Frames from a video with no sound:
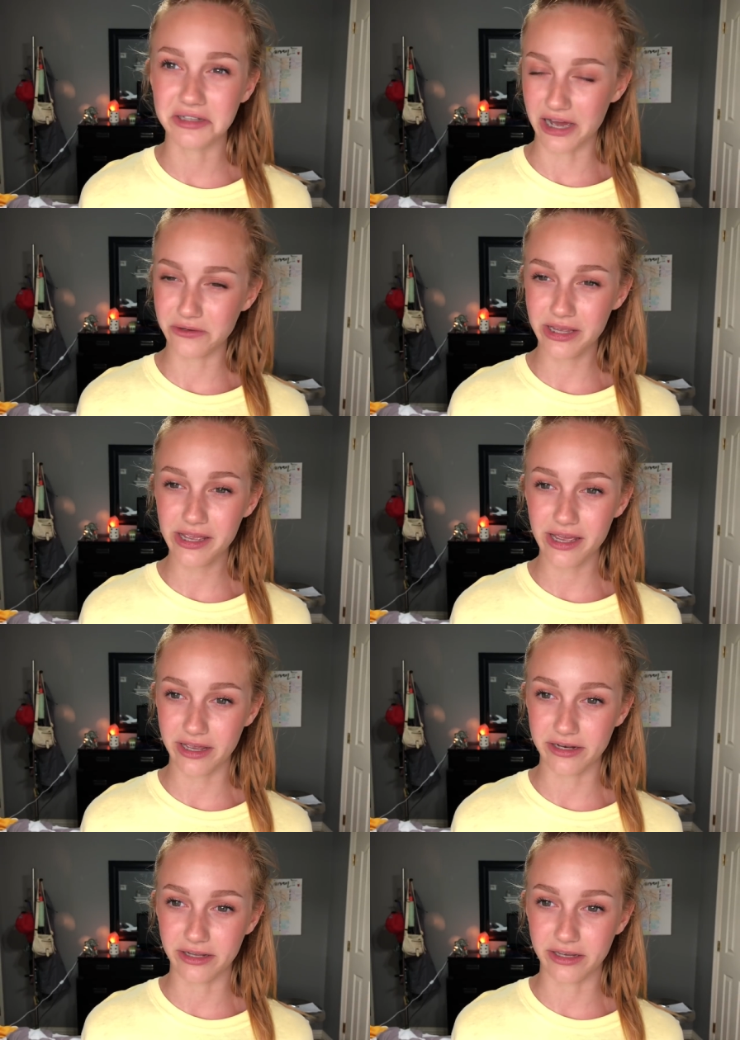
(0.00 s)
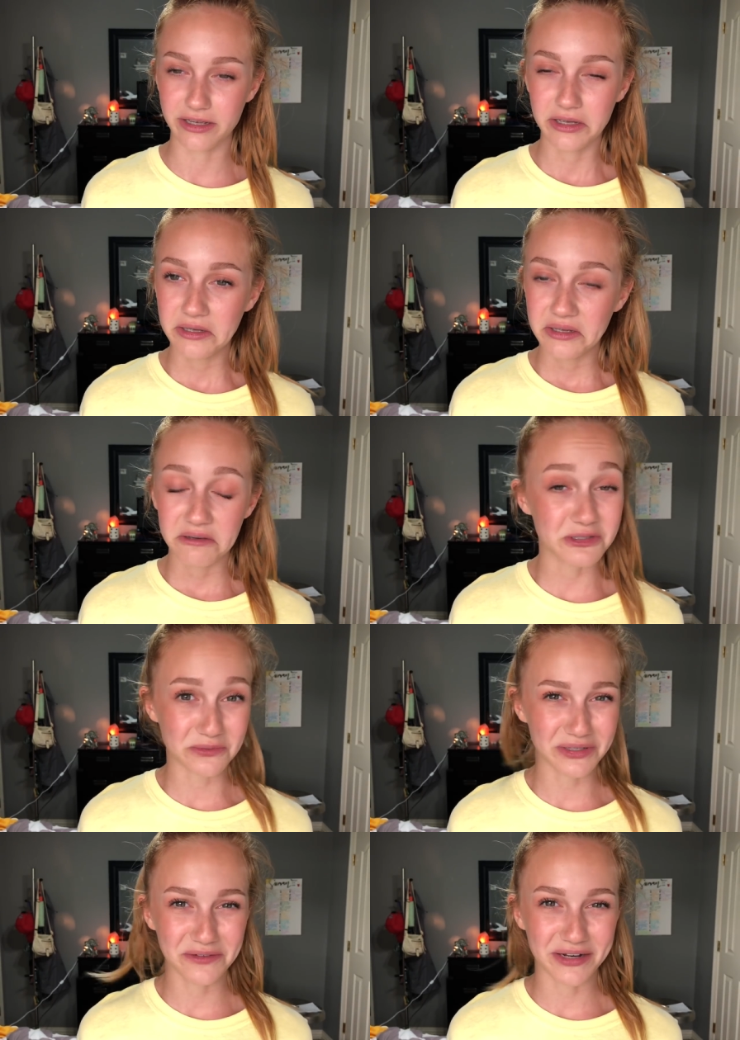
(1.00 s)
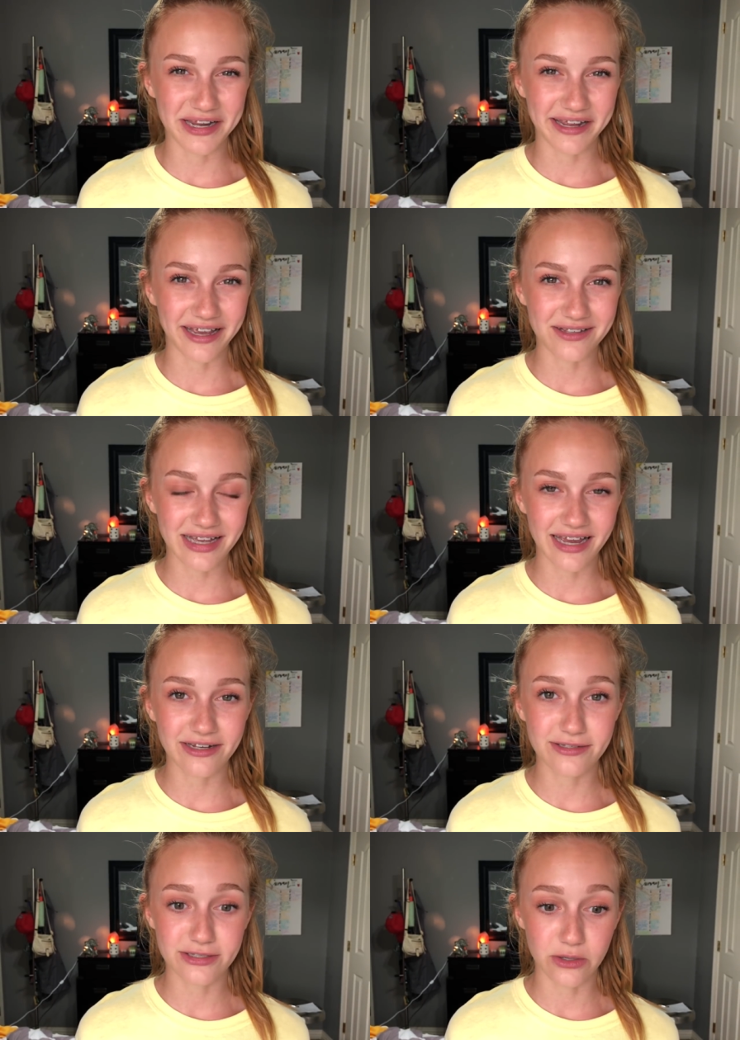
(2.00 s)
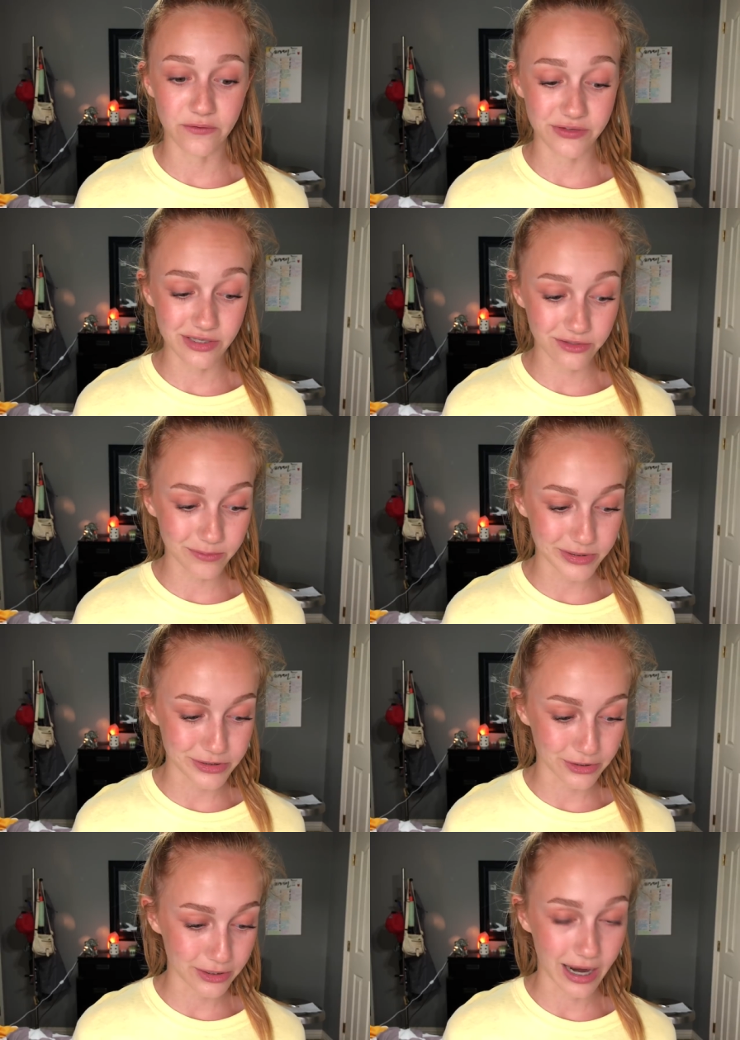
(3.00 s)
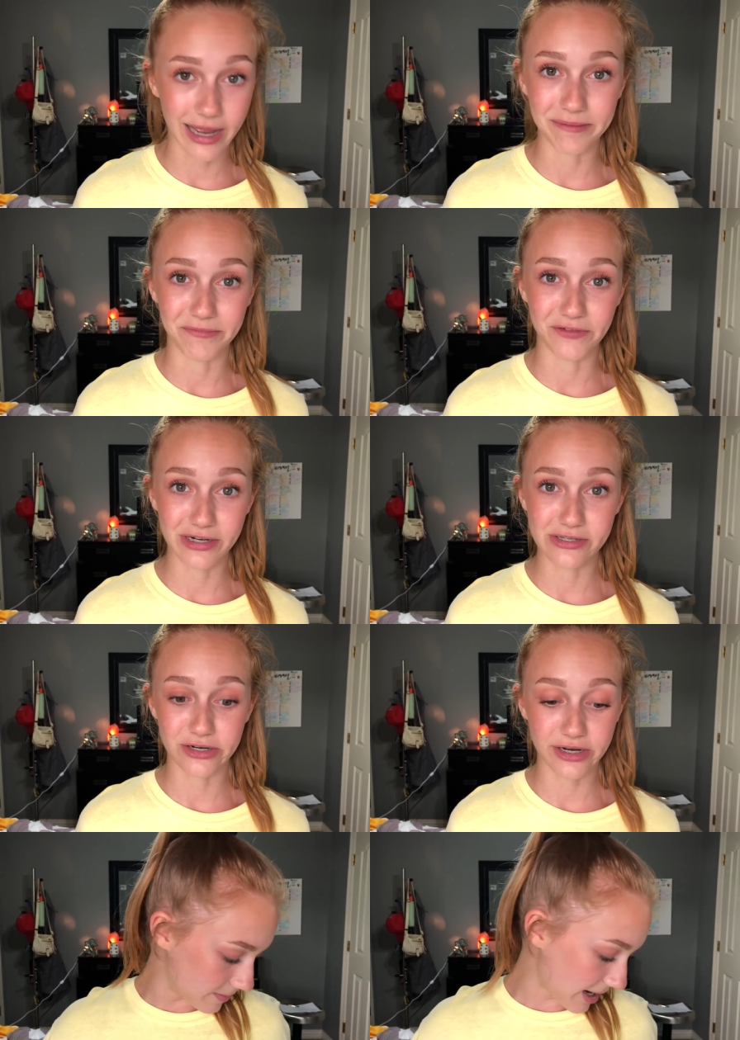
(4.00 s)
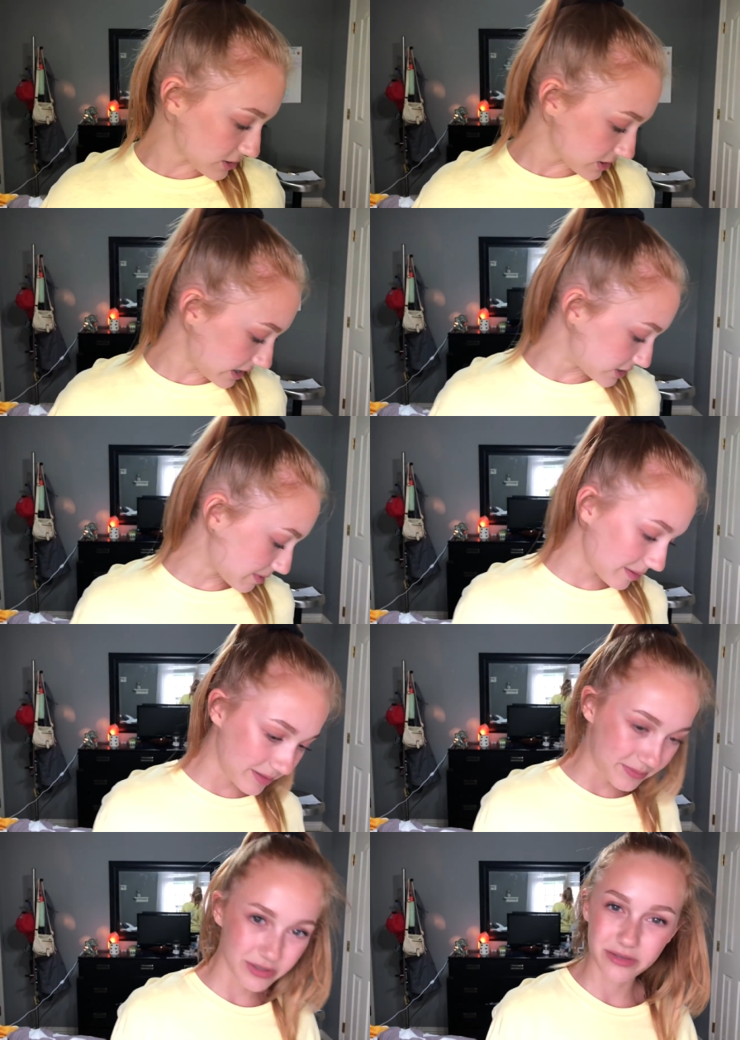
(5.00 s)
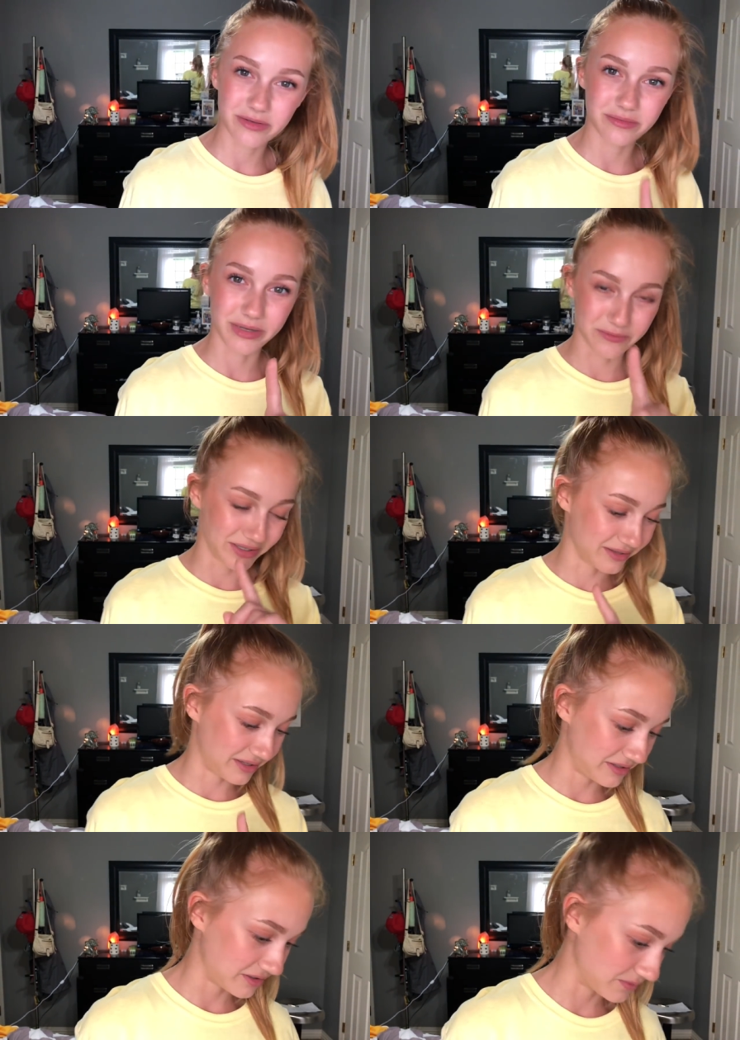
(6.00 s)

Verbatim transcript: cloudy and like it was a really rainy day outside, so if it's a little bit dark, I am very sorry. Actually, I should probably put my ring light